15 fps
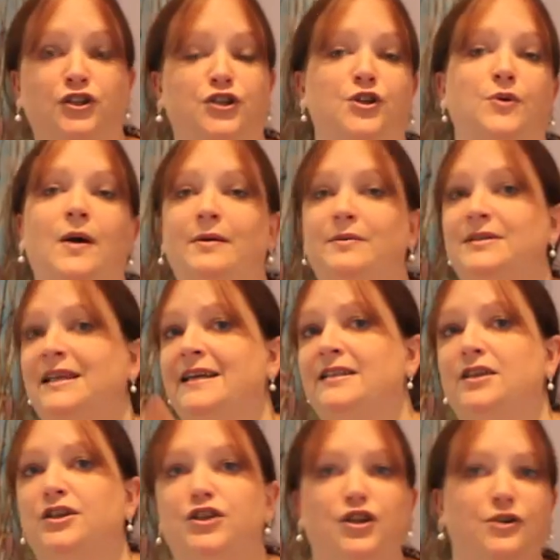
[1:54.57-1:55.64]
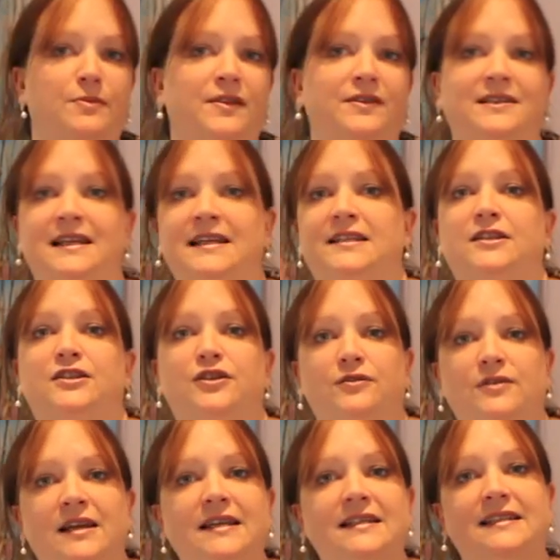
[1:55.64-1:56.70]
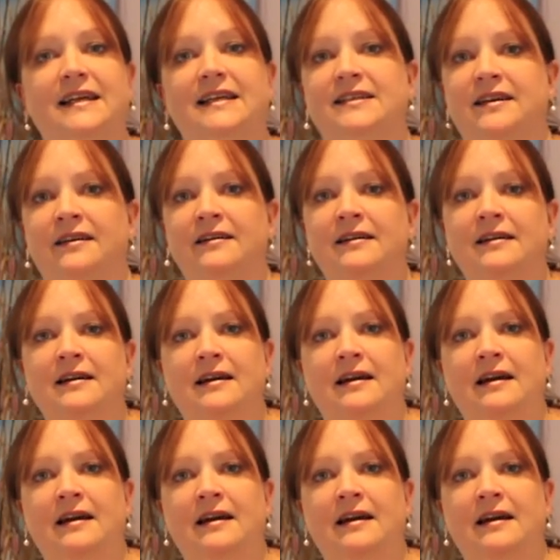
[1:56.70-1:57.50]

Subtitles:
2 hours later, 2 months later, 2 years later,